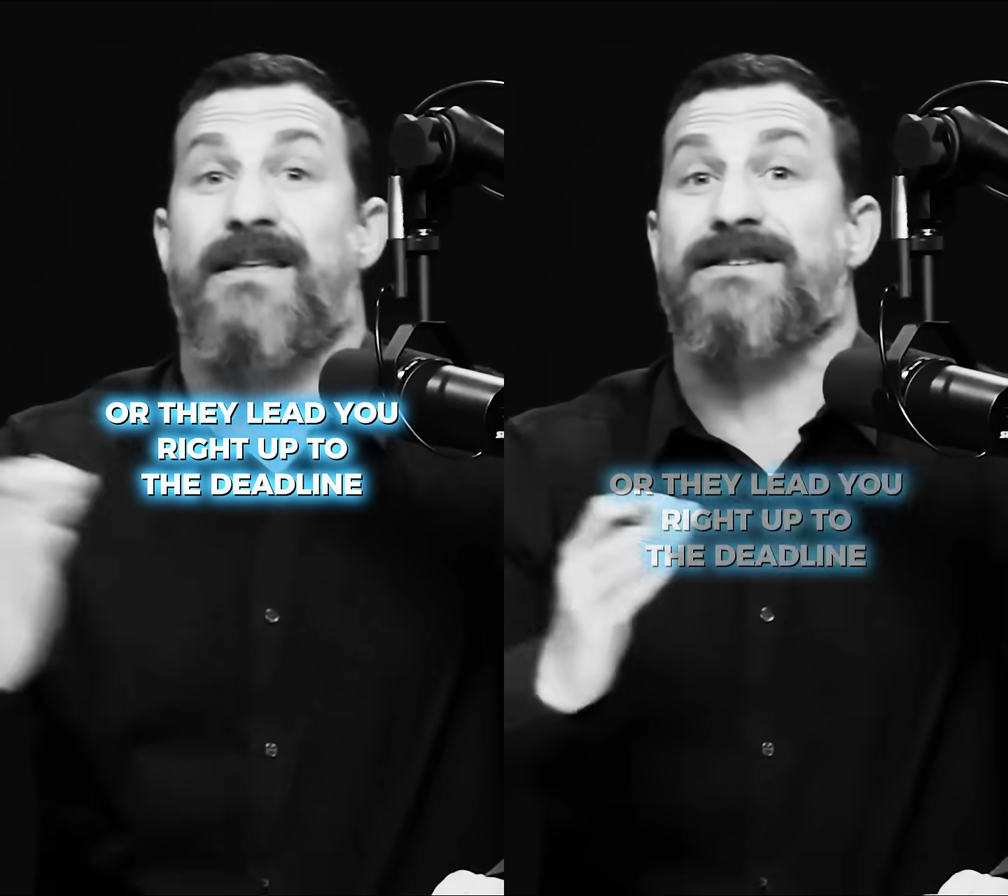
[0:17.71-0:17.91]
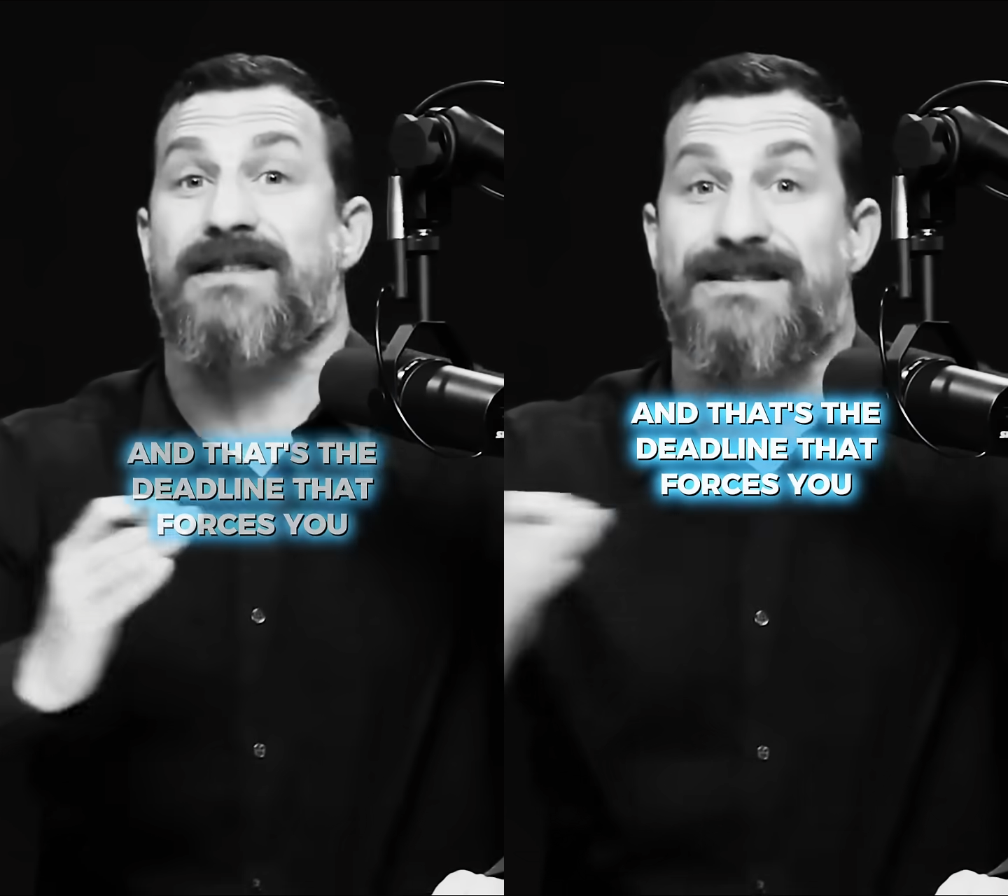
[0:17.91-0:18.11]

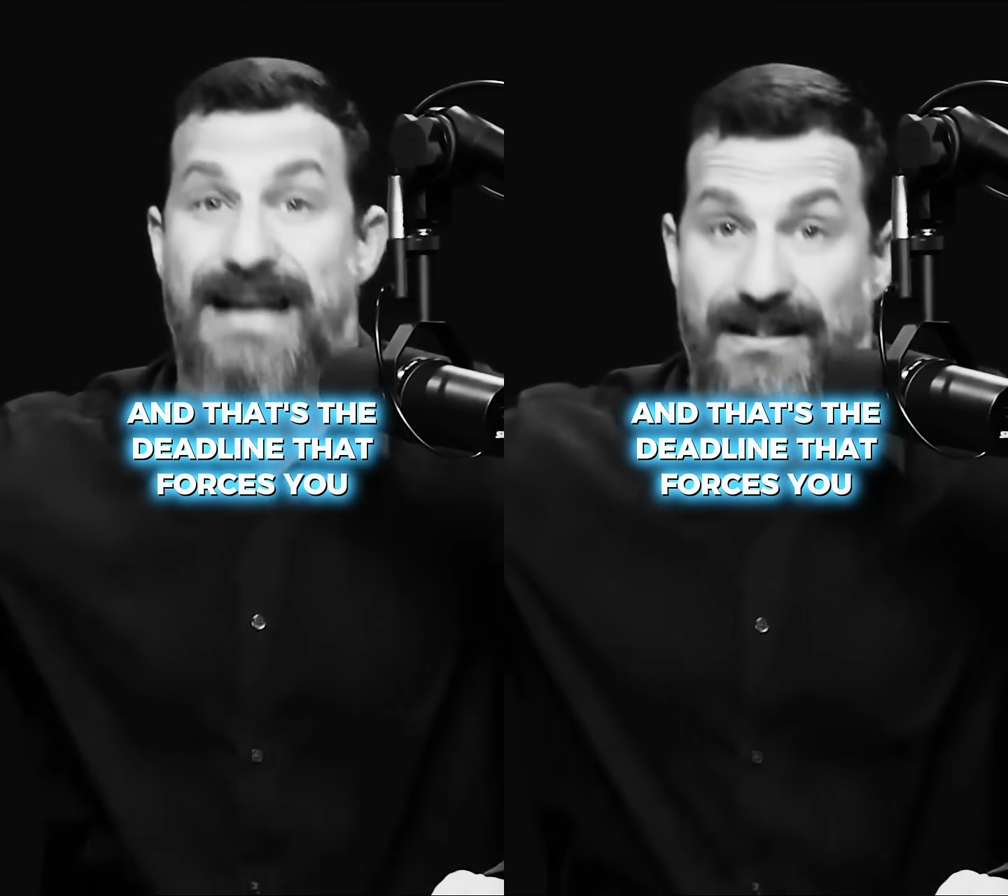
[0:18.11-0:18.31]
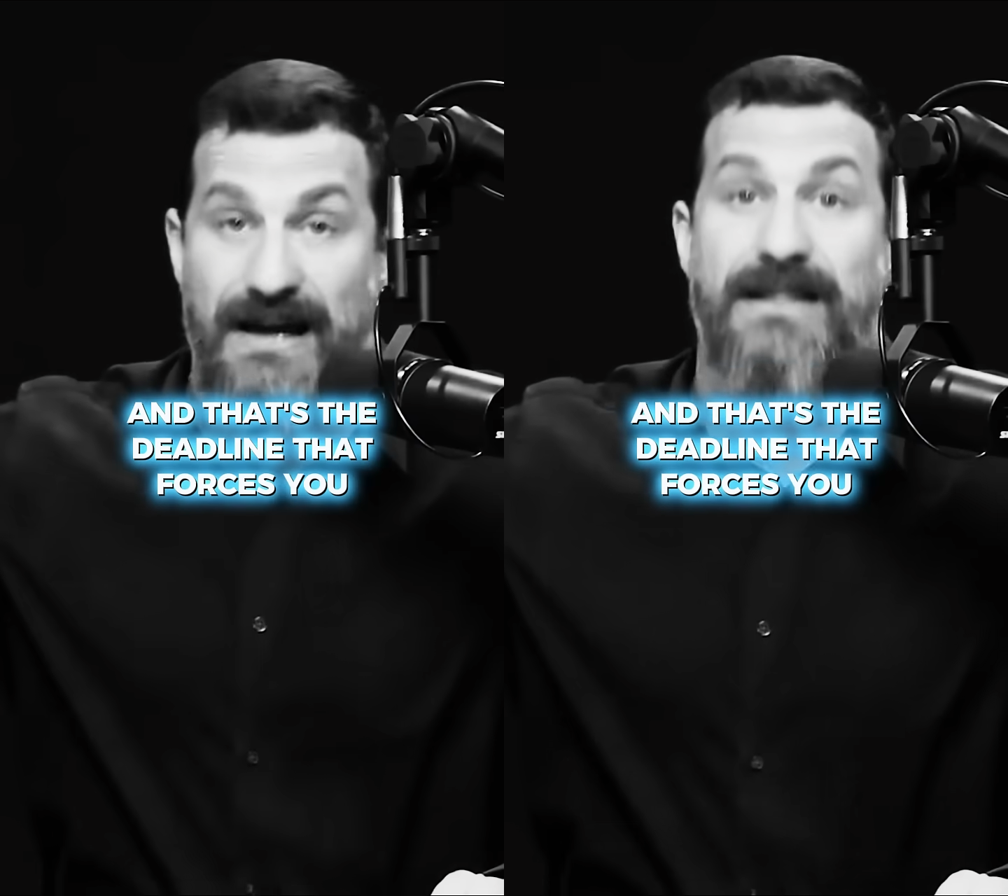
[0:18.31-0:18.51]
and that's the
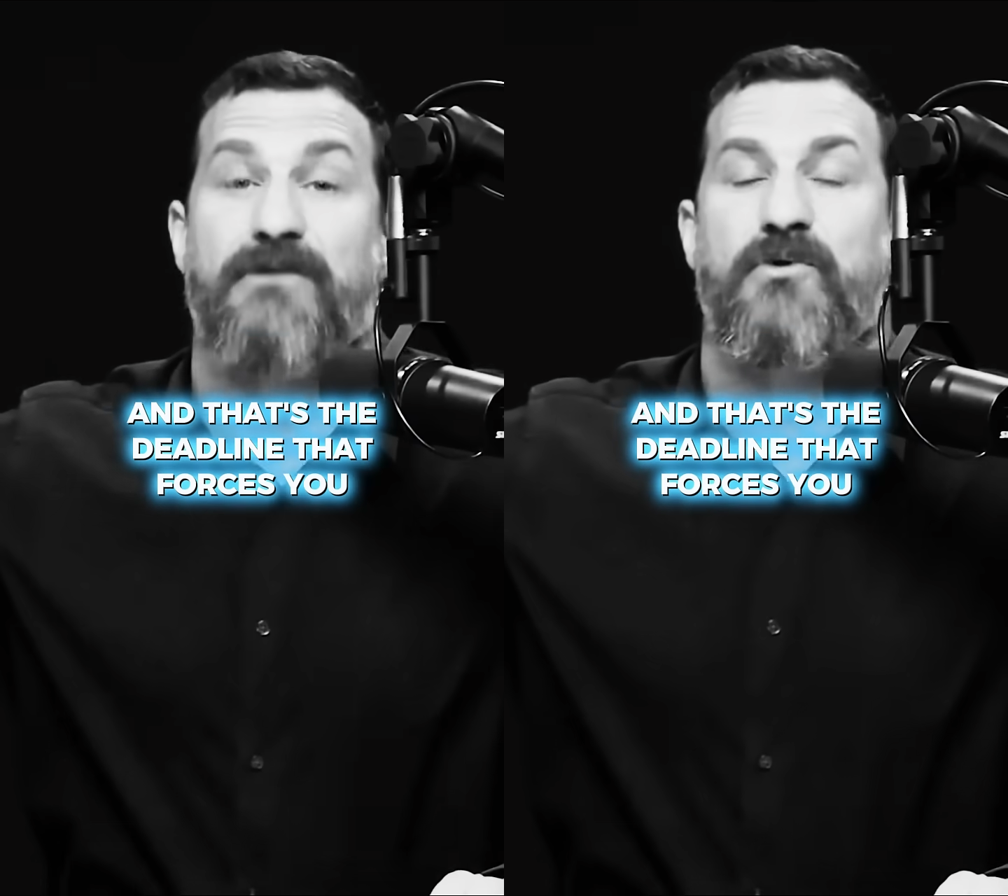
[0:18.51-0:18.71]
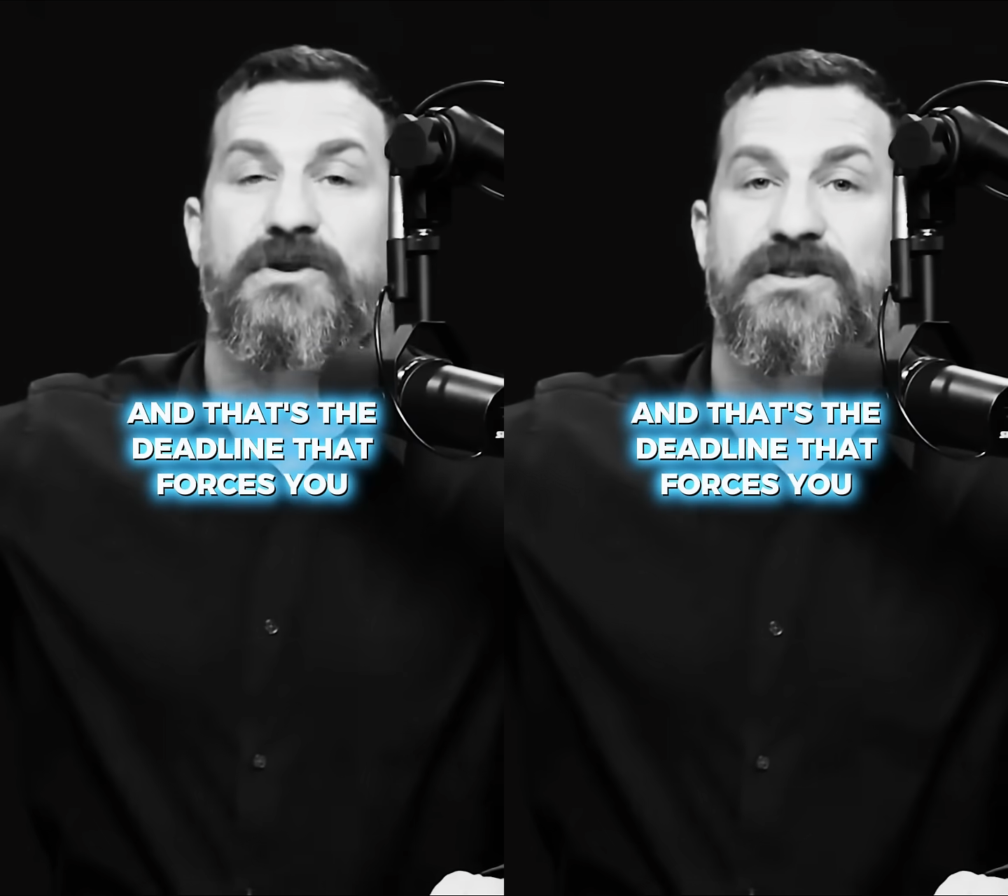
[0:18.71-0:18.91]
deadline
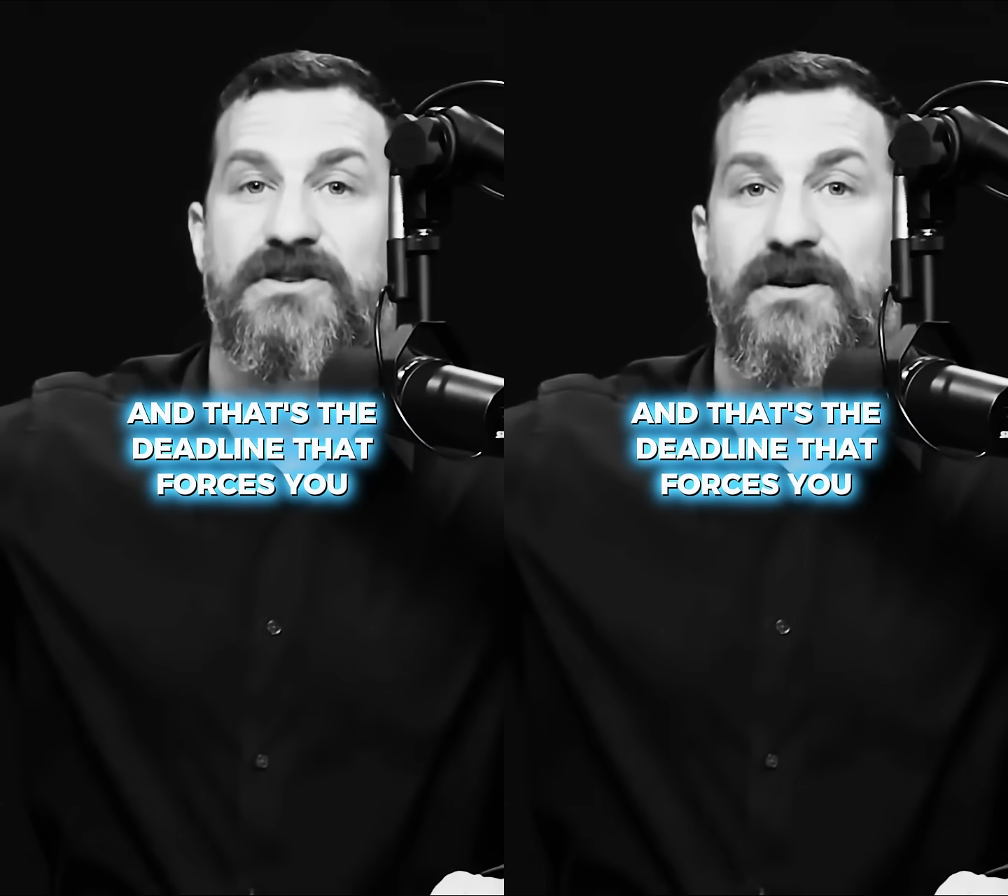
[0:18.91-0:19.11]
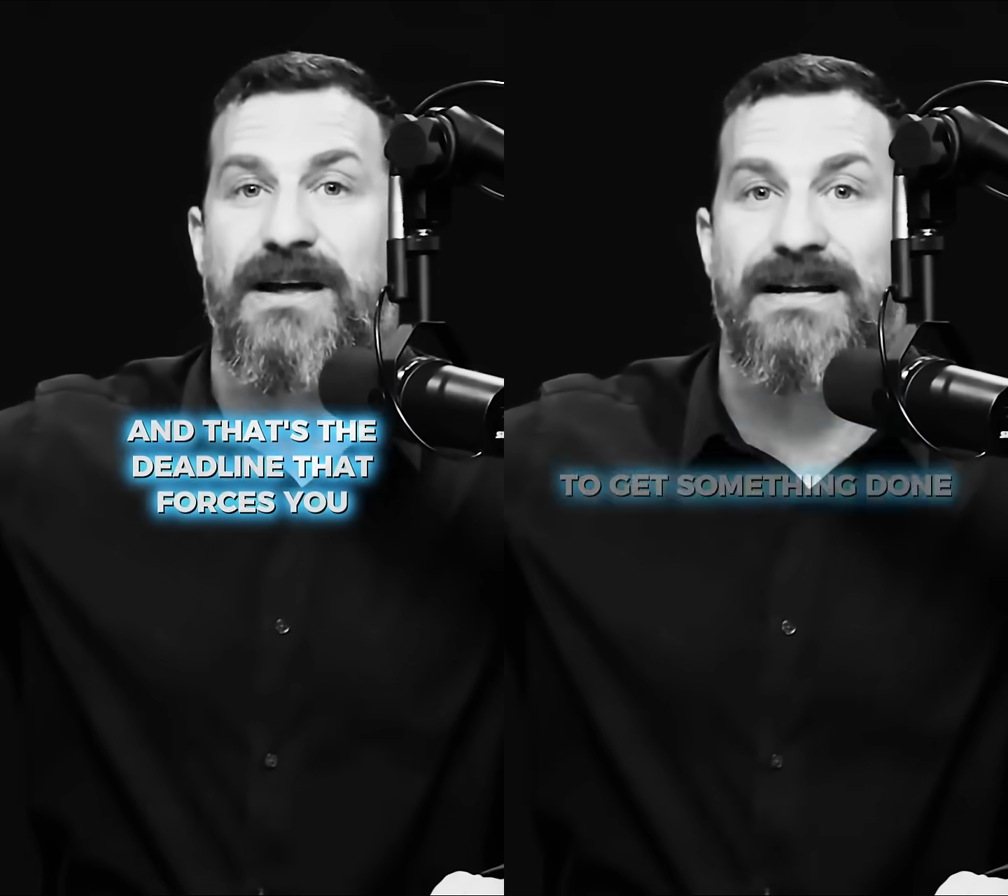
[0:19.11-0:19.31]
that
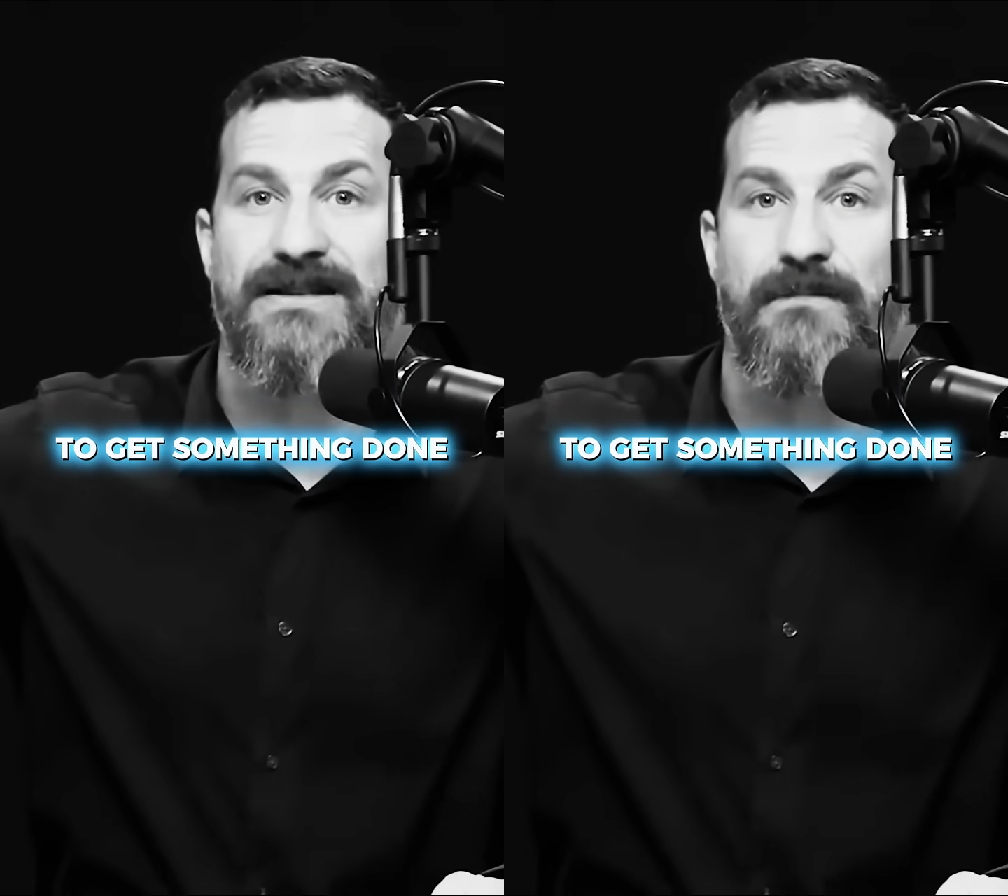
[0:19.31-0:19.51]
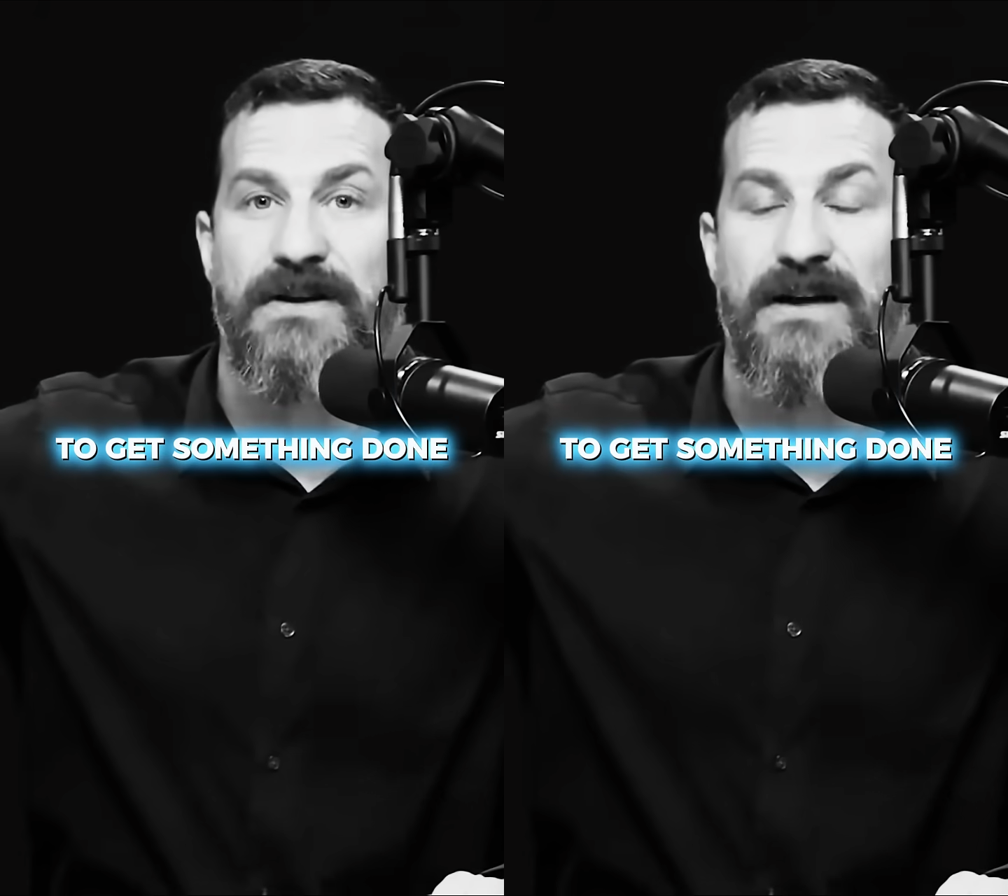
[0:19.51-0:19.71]
forces you to
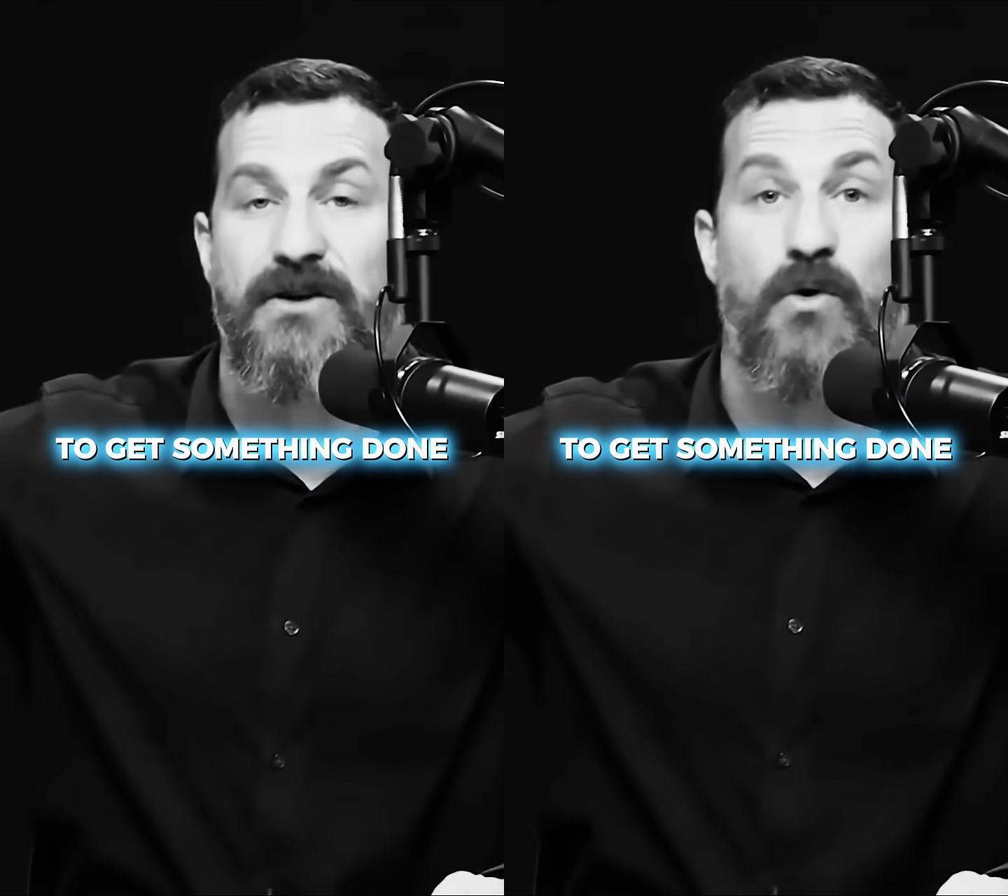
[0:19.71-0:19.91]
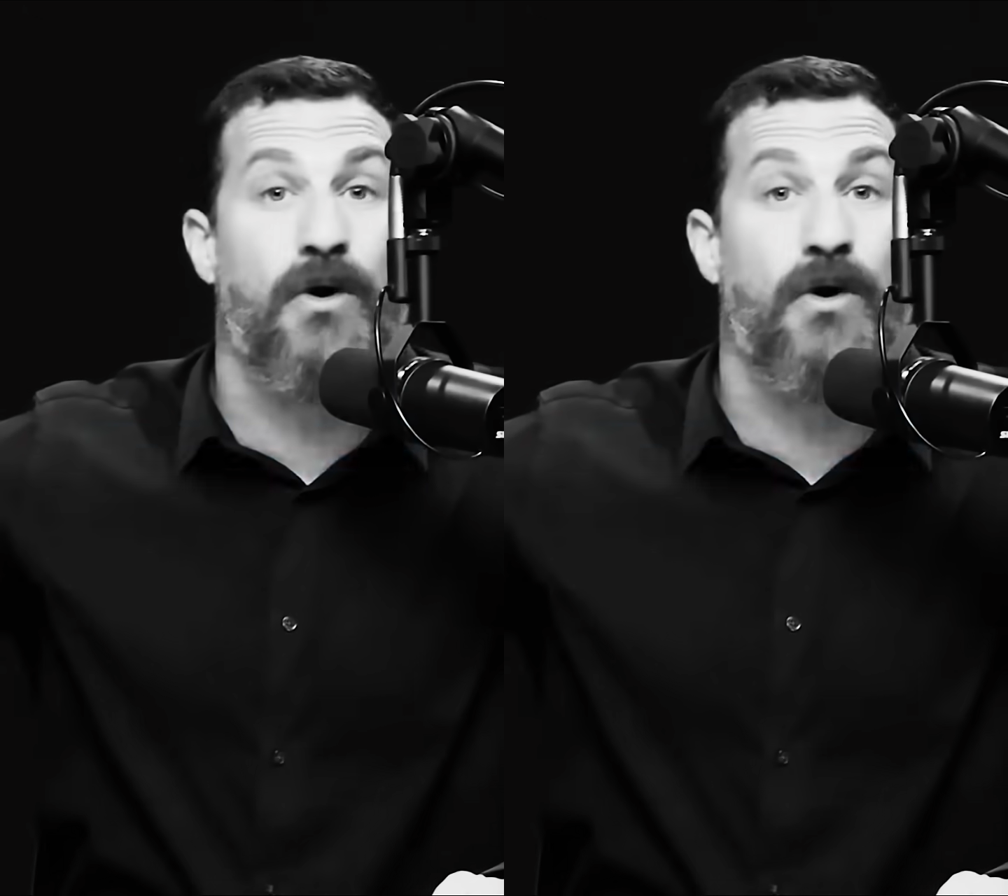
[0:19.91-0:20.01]
get something done,